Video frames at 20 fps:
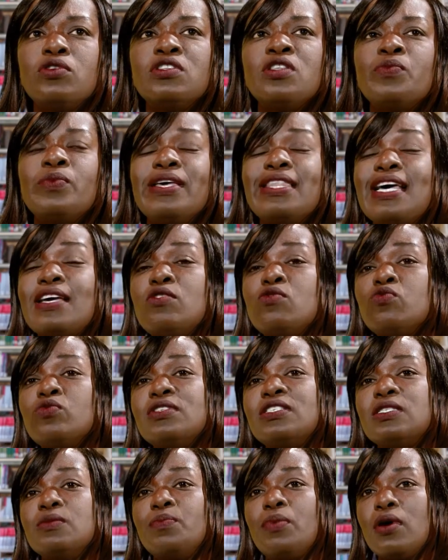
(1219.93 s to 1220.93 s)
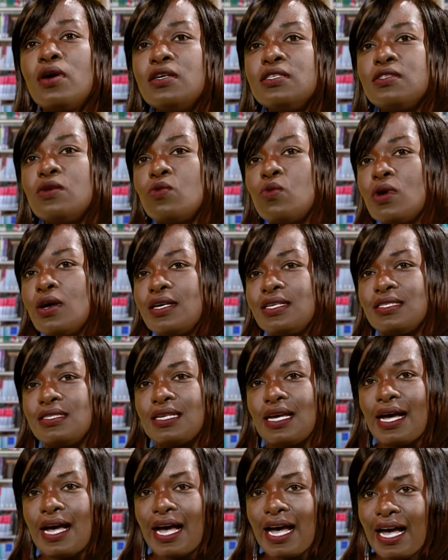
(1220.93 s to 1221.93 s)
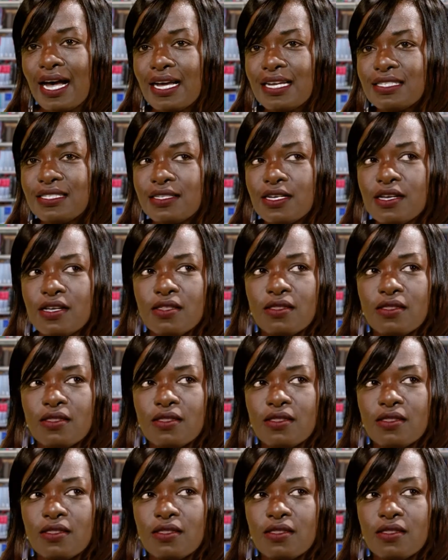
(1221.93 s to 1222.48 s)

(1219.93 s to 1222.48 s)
the way that you respond to what is asked,